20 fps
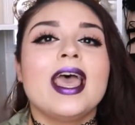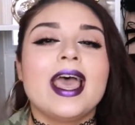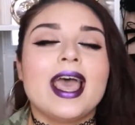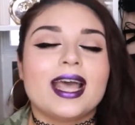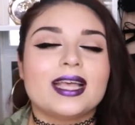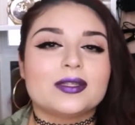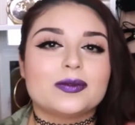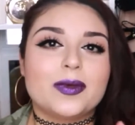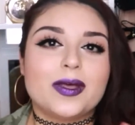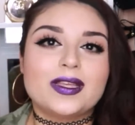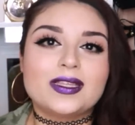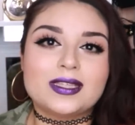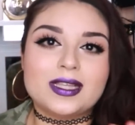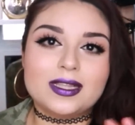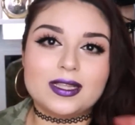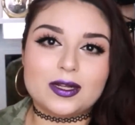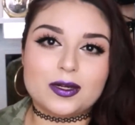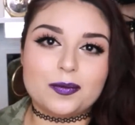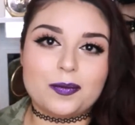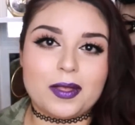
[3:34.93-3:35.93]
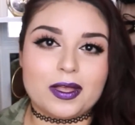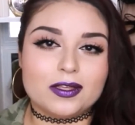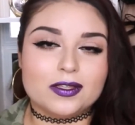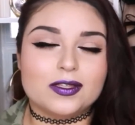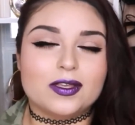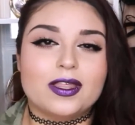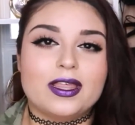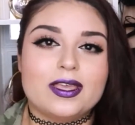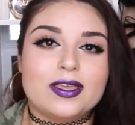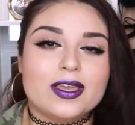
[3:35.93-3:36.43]
as well as the little bell,
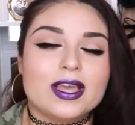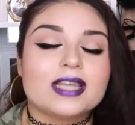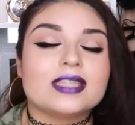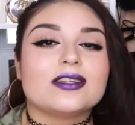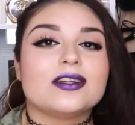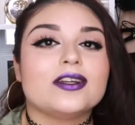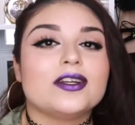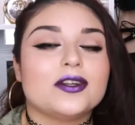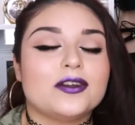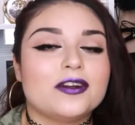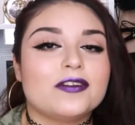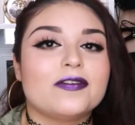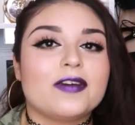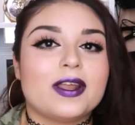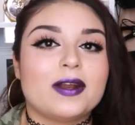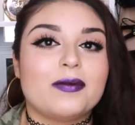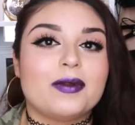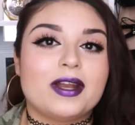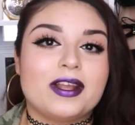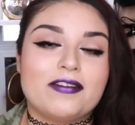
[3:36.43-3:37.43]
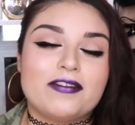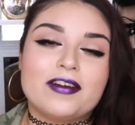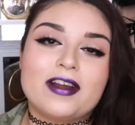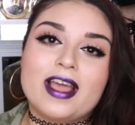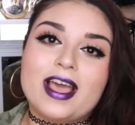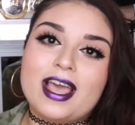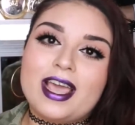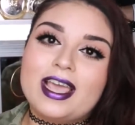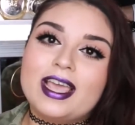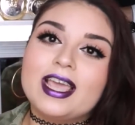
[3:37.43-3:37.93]
so that you guys are notified whenever
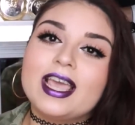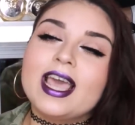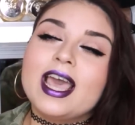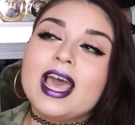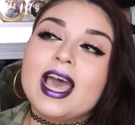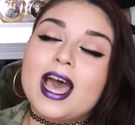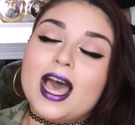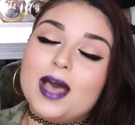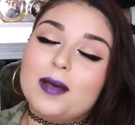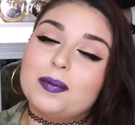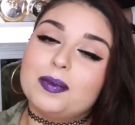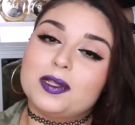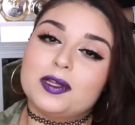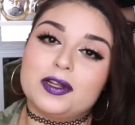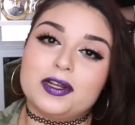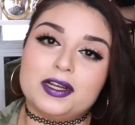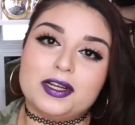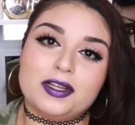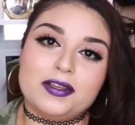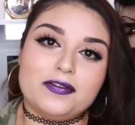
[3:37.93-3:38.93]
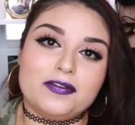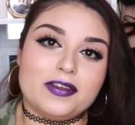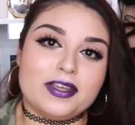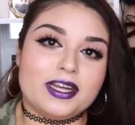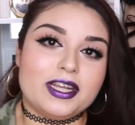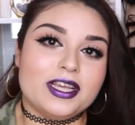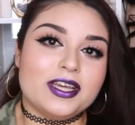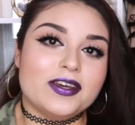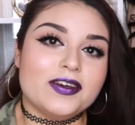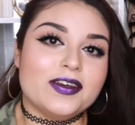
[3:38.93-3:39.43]
I upload a new
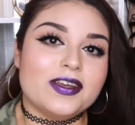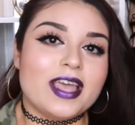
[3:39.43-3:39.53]
video.